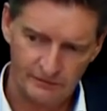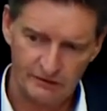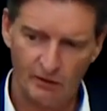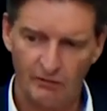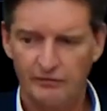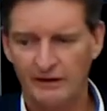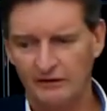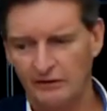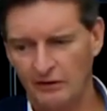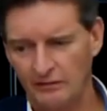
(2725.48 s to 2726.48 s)

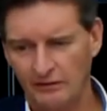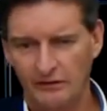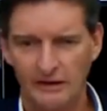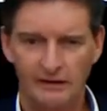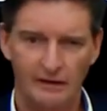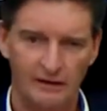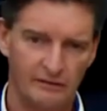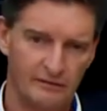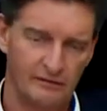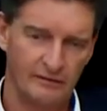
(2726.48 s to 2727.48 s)
software servicing,
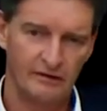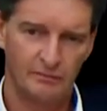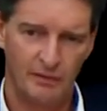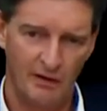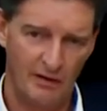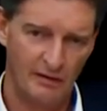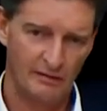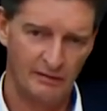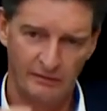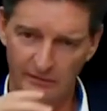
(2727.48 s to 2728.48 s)
and this
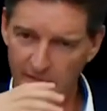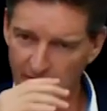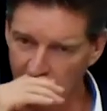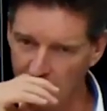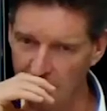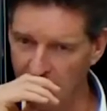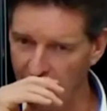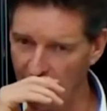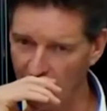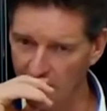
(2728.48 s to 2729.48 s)
part is a big
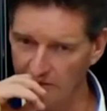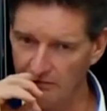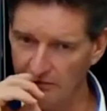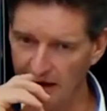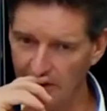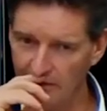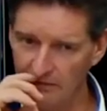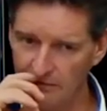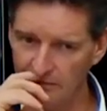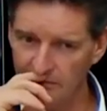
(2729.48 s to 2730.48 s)
focus of
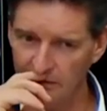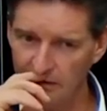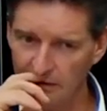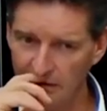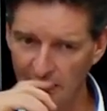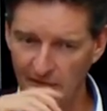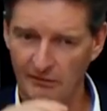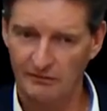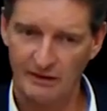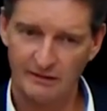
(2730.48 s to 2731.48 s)
ours. I
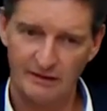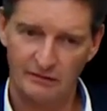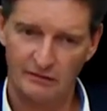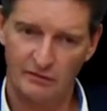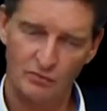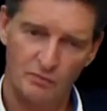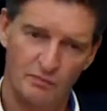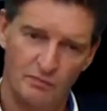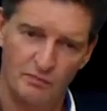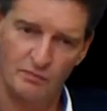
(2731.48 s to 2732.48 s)
would say these two
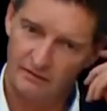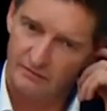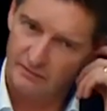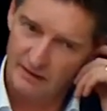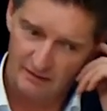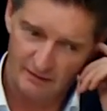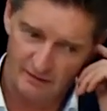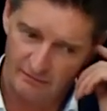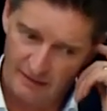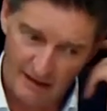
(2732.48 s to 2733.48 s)
parts.
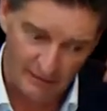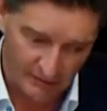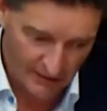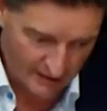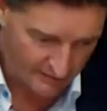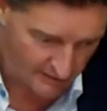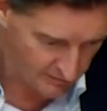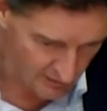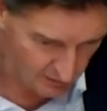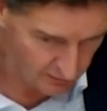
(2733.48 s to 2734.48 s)
Having
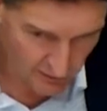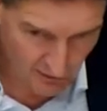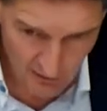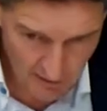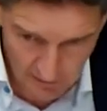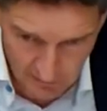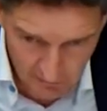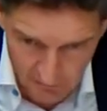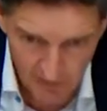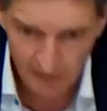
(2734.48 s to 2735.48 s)
said that, we also look
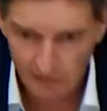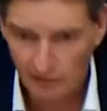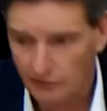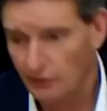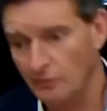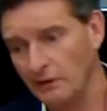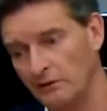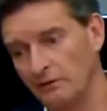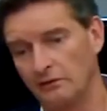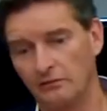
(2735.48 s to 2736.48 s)
at
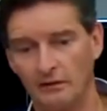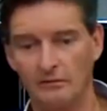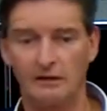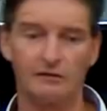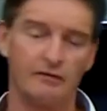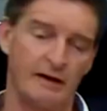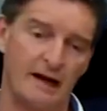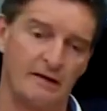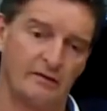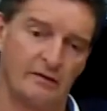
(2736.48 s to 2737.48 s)
consumer goods, we look at
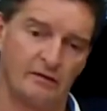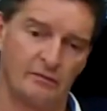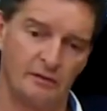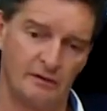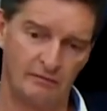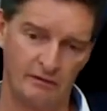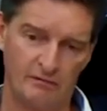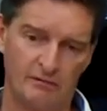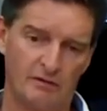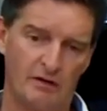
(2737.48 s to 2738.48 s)
financials, but if
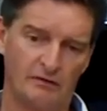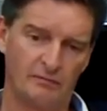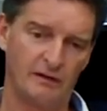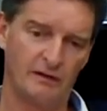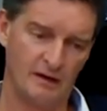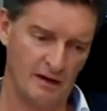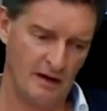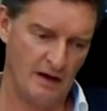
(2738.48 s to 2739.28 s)
you would ask me